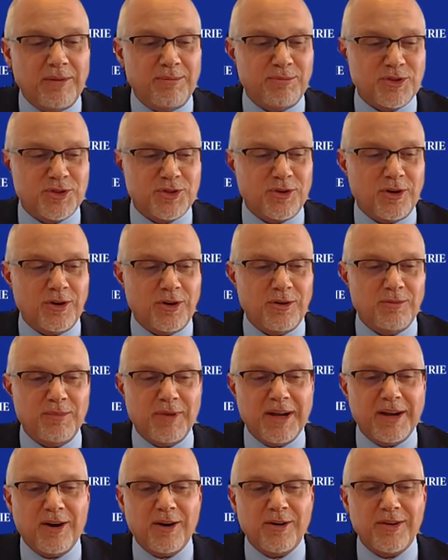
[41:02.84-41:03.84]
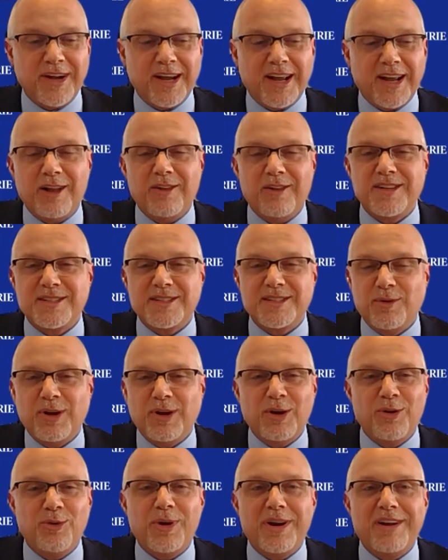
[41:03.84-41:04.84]
I'm sure my ARNA colleagues, and
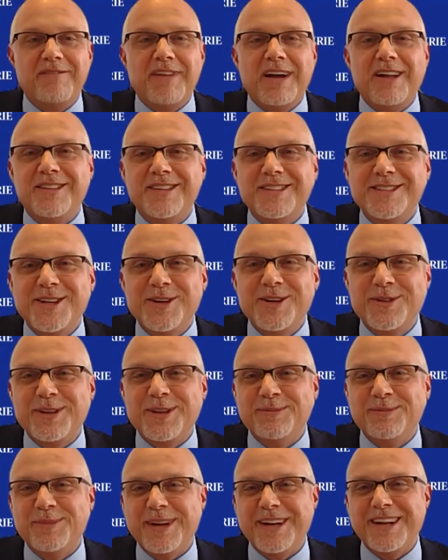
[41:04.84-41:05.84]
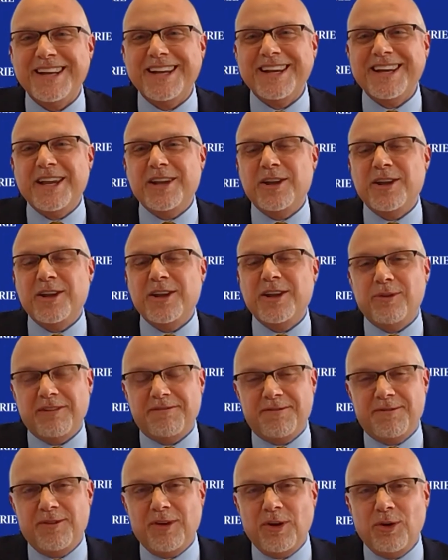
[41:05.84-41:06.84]
I don't want to volunteer them, but
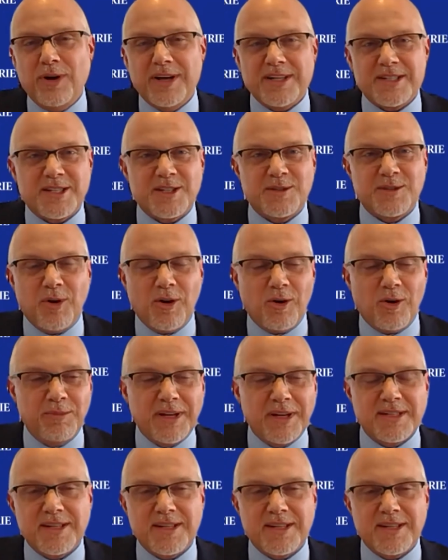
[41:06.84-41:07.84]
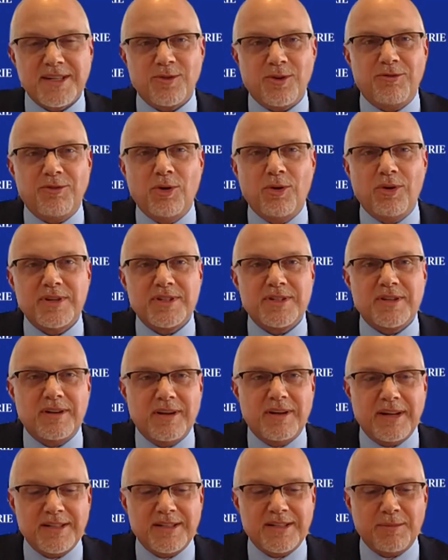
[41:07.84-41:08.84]
if you as a small business, or if you as
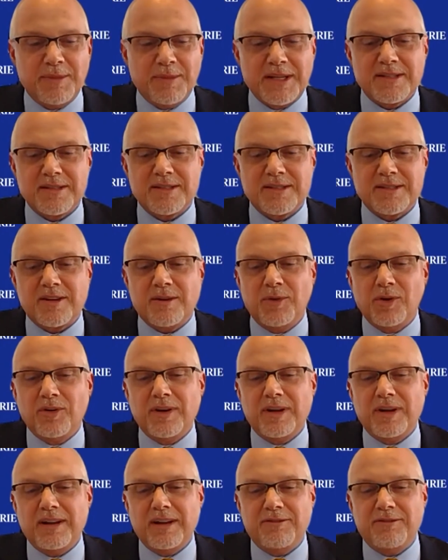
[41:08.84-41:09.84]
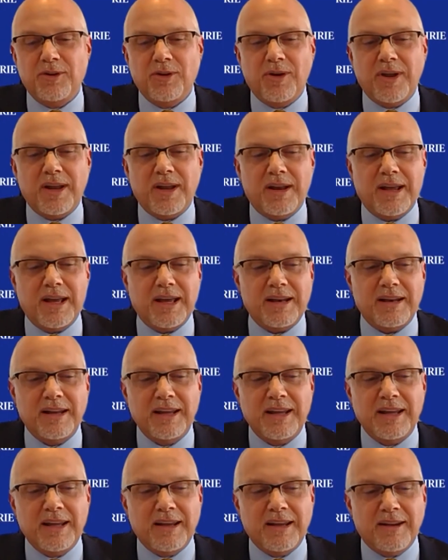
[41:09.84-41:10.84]
a business community, if you cannot
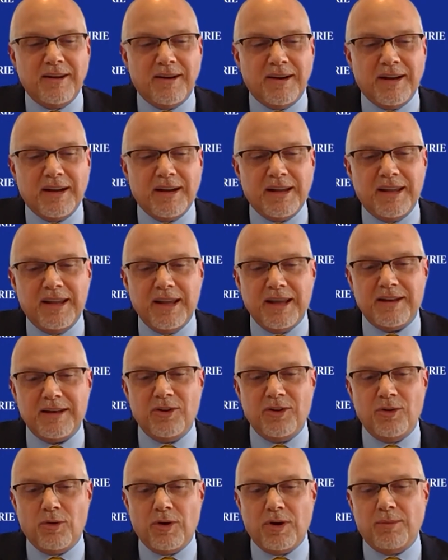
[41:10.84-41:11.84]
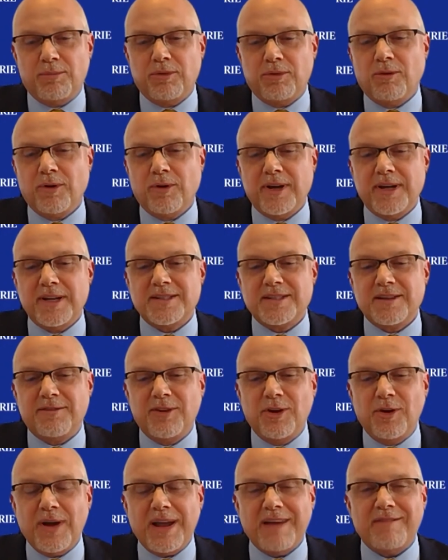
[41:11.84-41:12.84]
get your employees, if
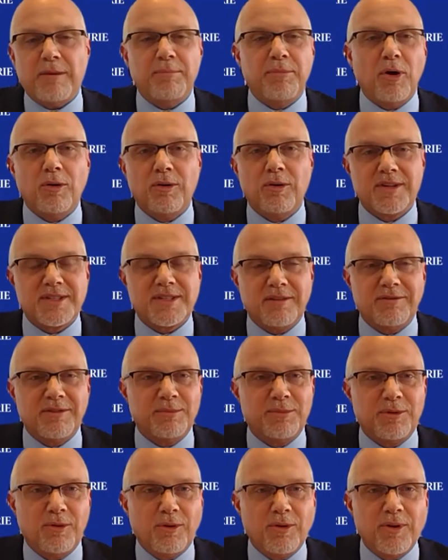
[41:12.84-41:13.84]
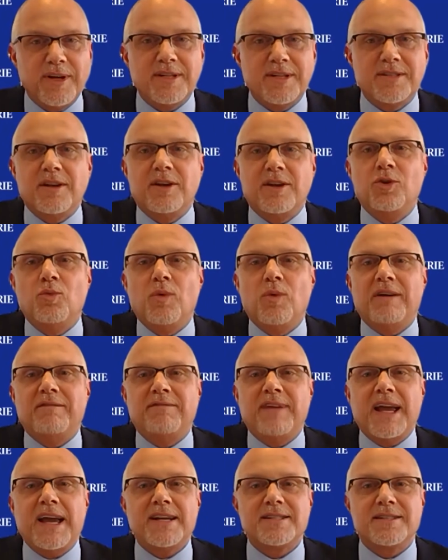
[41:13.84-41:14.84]
you have a bolus of employees that you want
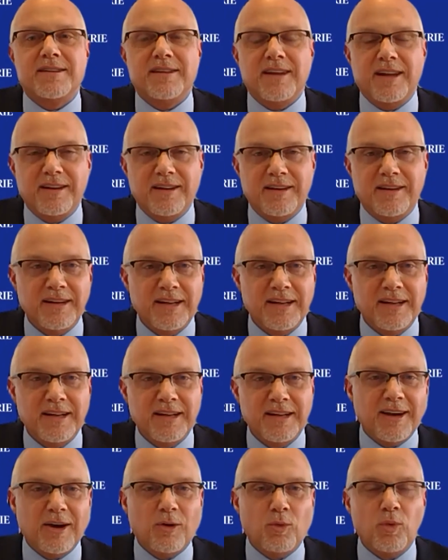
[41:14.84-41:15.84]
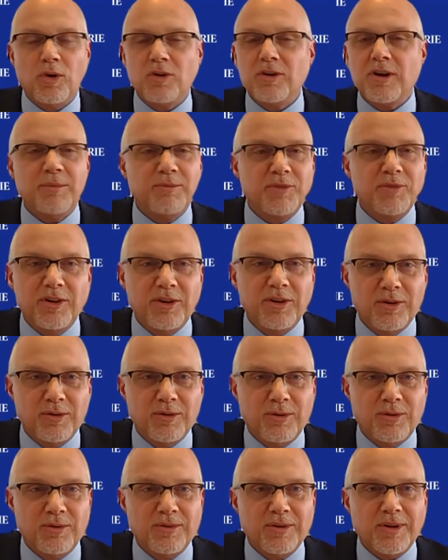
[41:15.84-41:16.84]
vaccinated, we'll come to
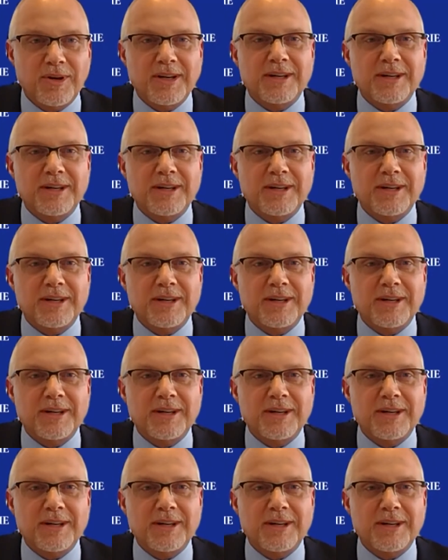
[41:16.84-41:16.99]
you.